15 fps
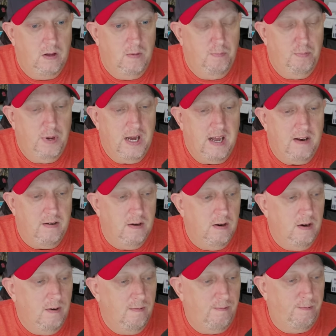But
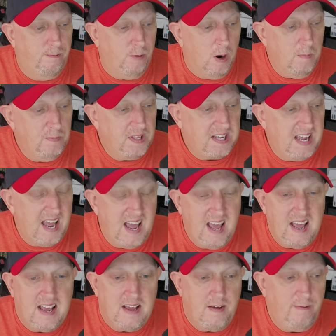from the
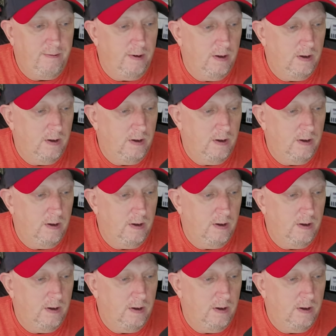cave,